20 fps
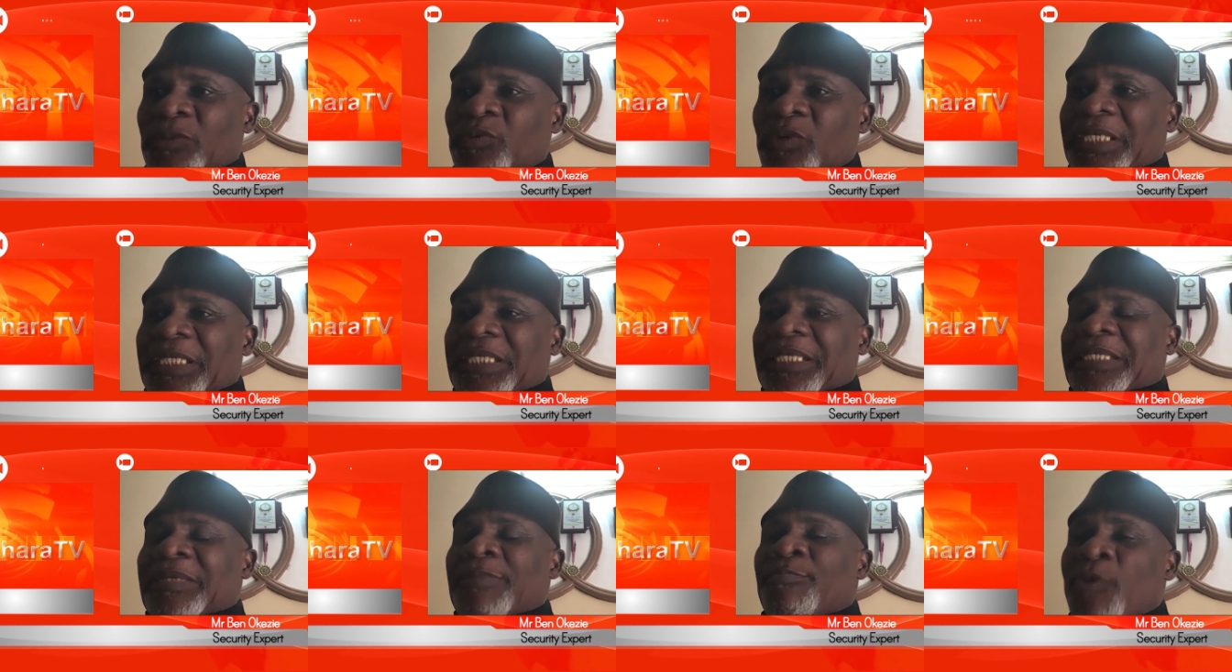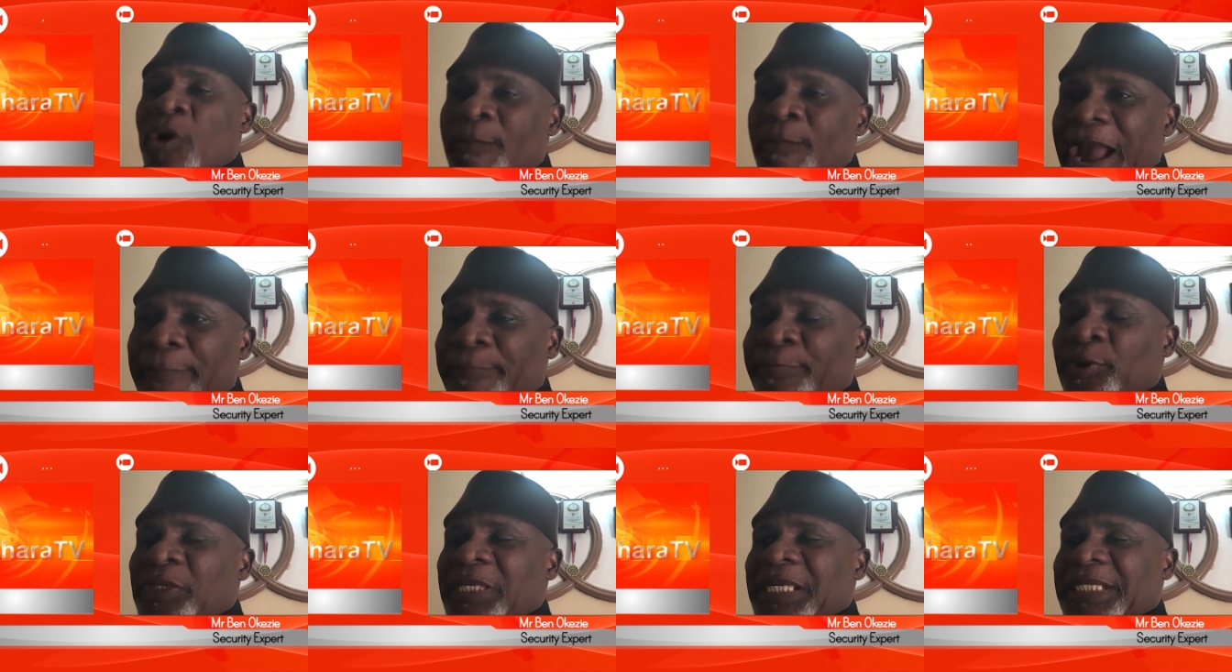which is the
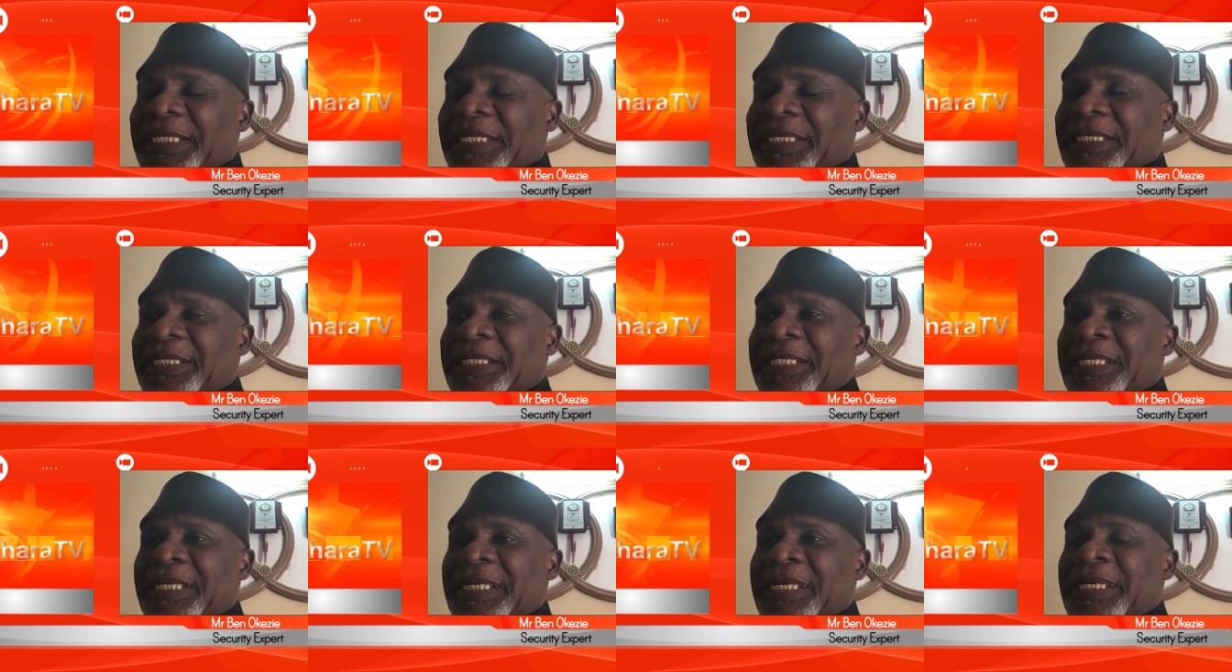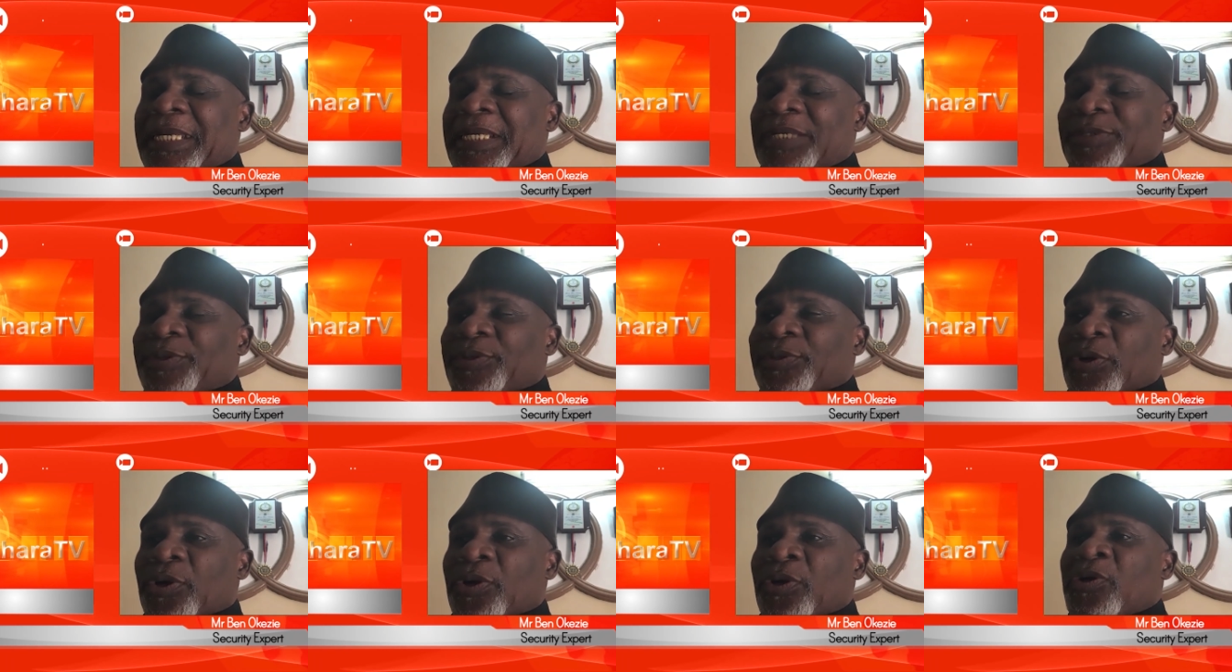mobile police,
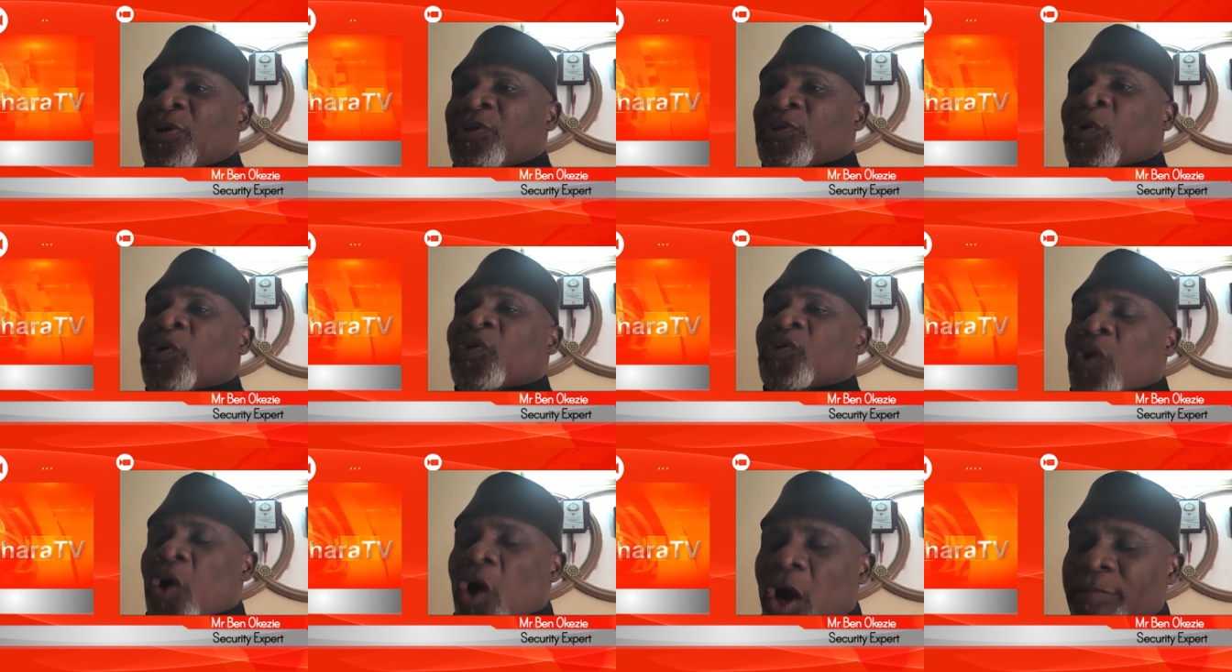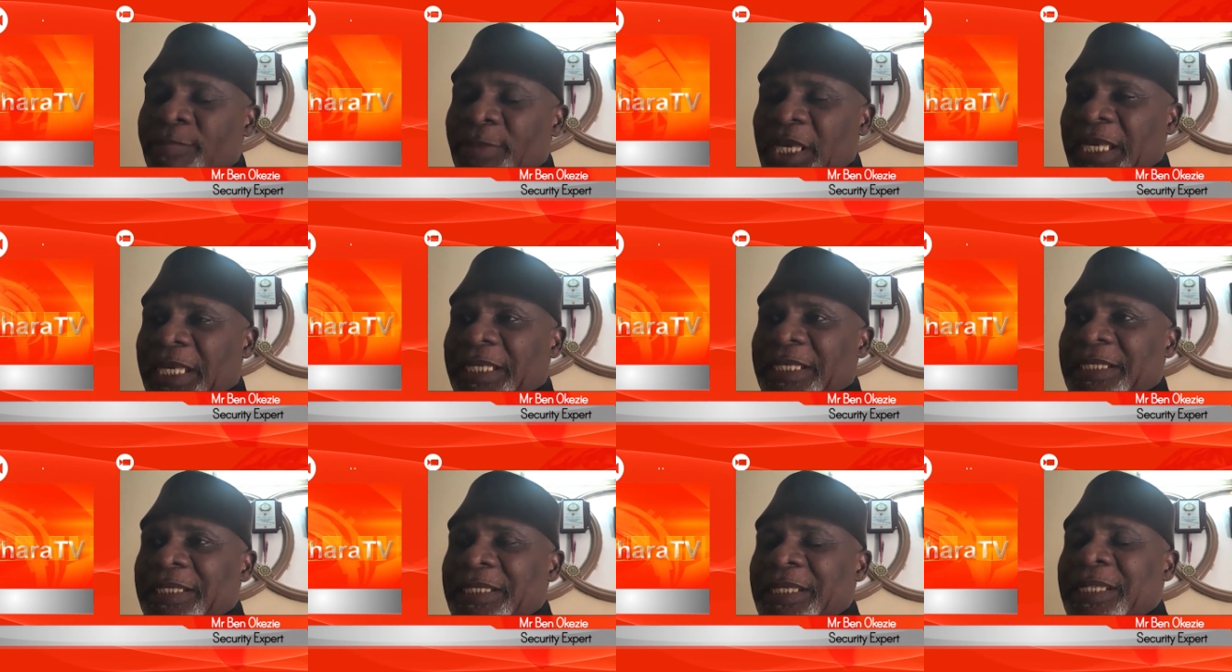you know, to come
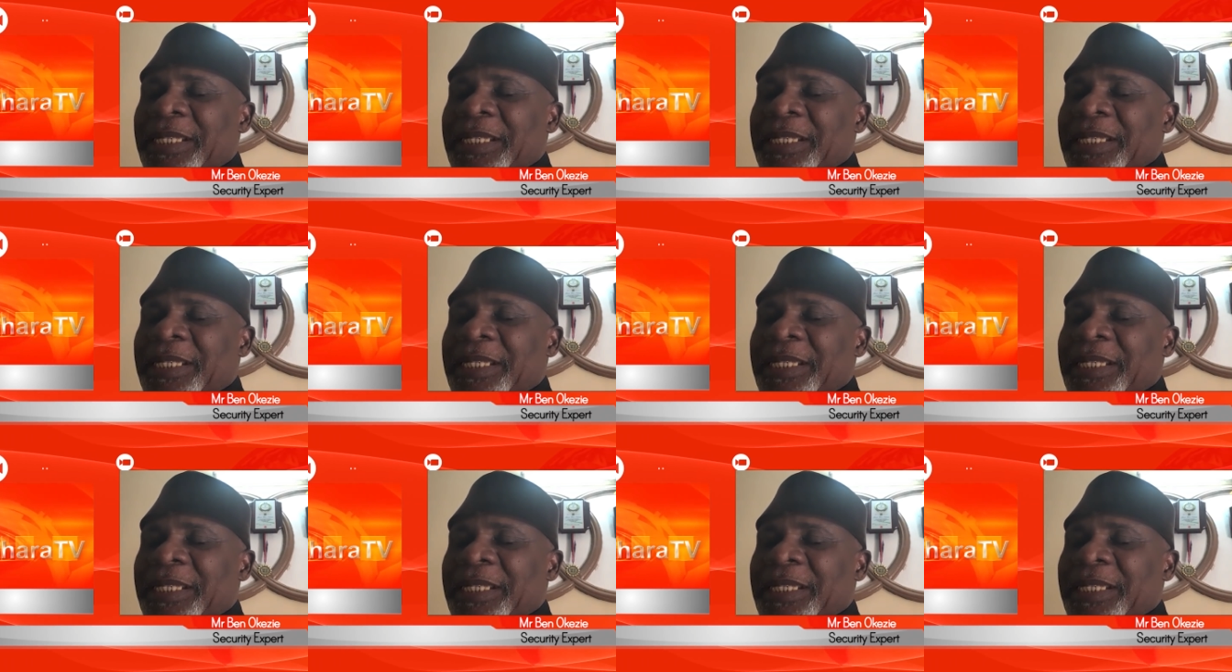in.